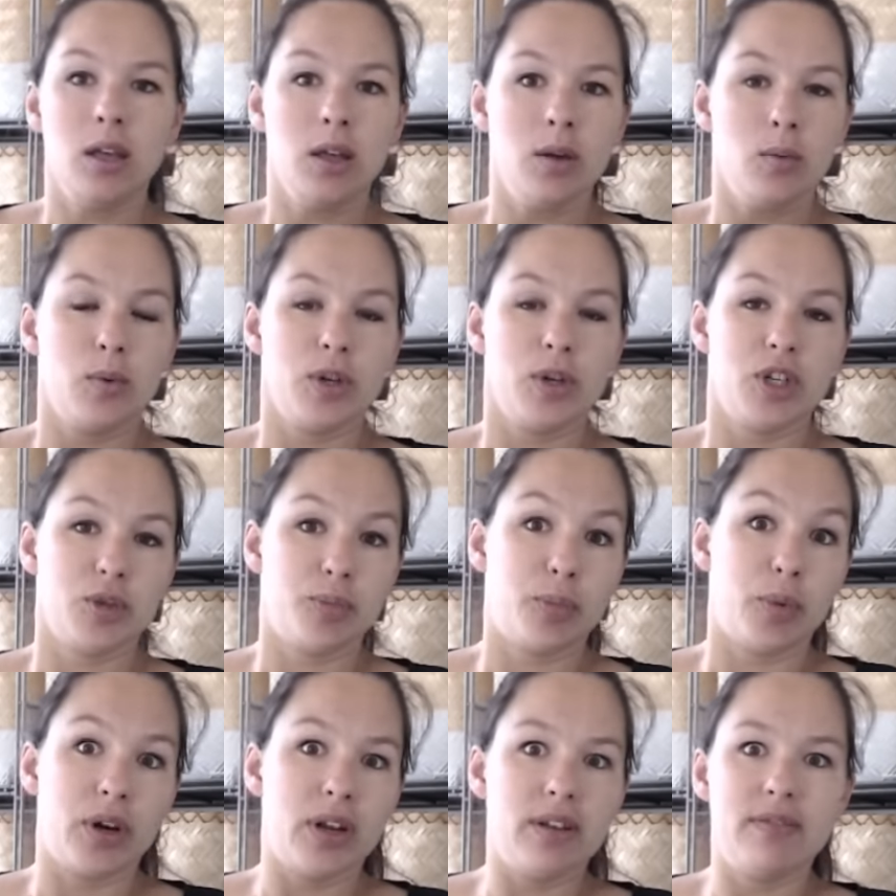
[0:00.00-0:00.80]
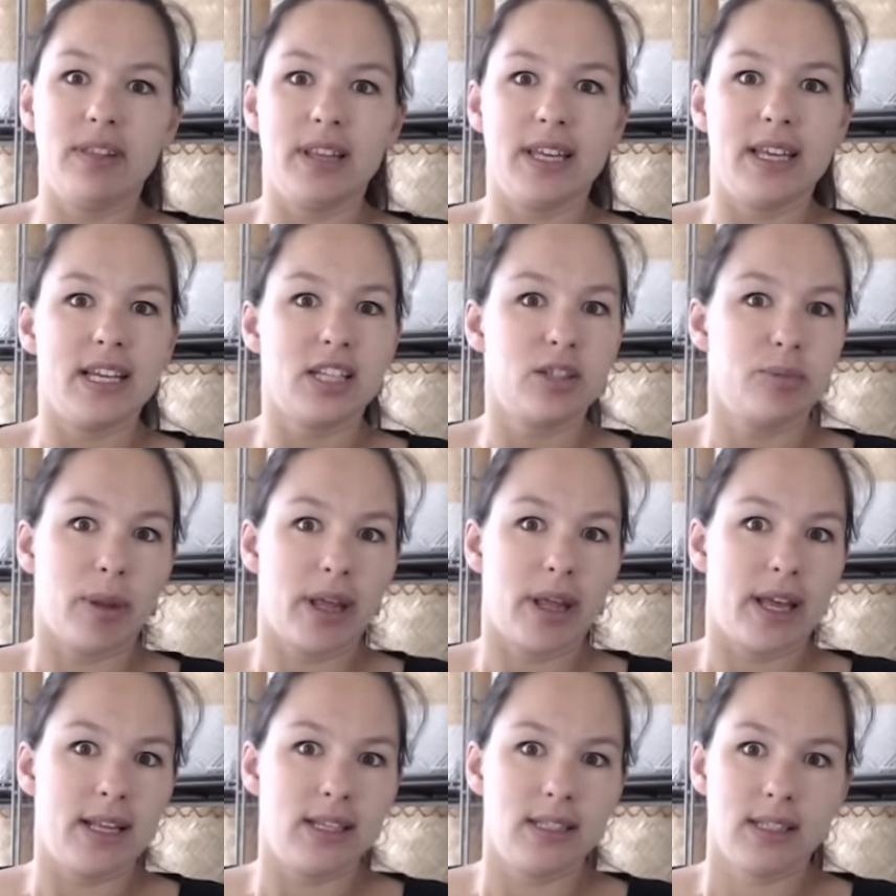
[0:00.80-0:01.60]
which briefly
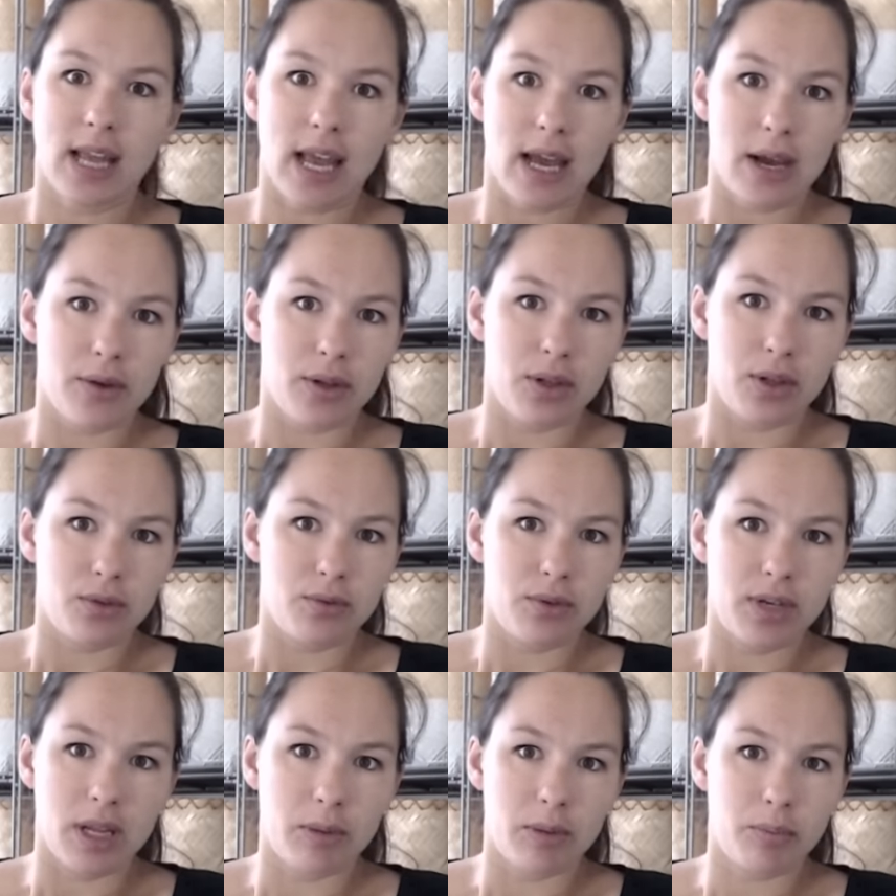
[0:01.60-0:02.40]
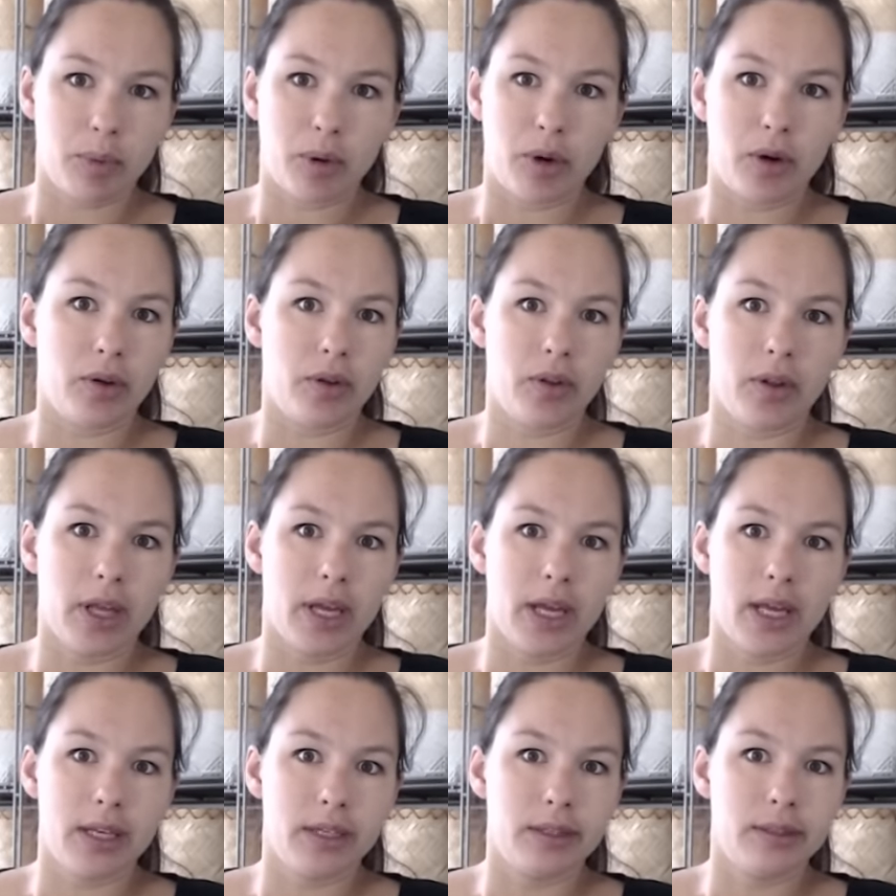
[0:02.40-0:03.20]
explains how you knit purl
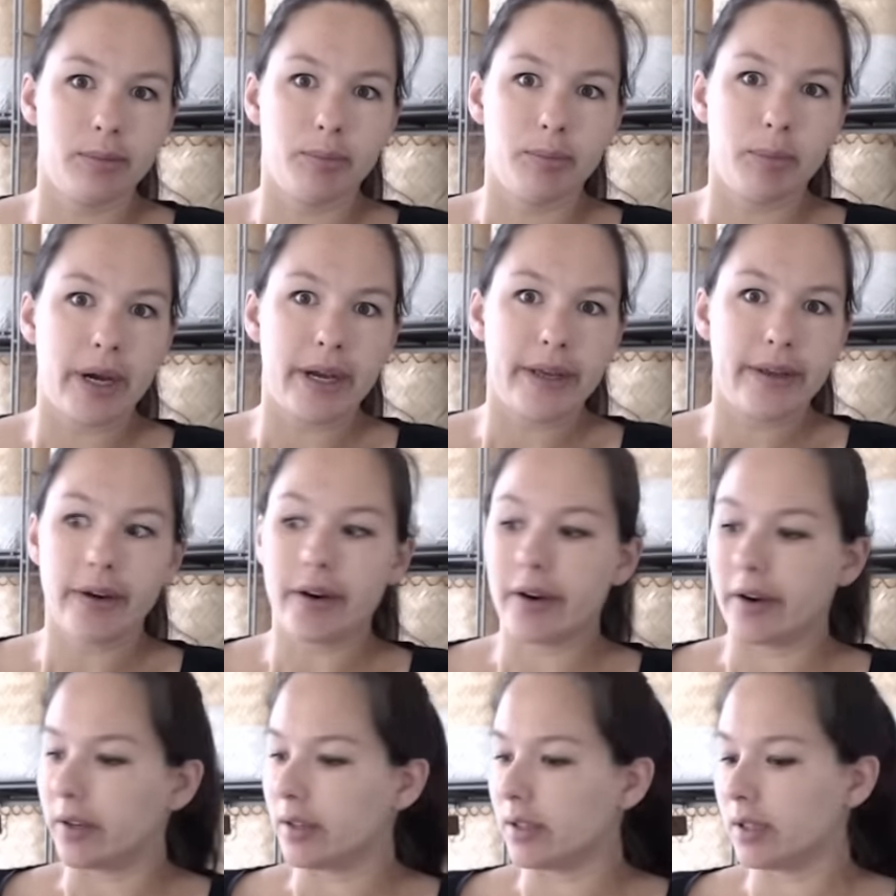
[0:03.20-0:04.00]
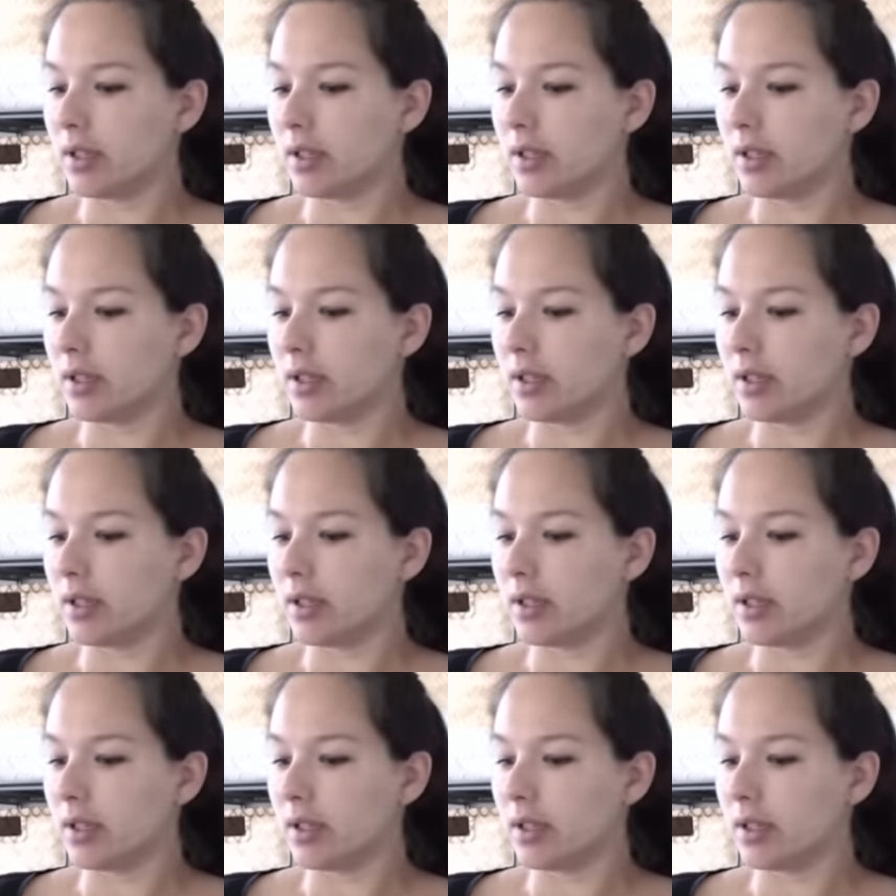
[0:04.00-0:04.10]
and buy yarn.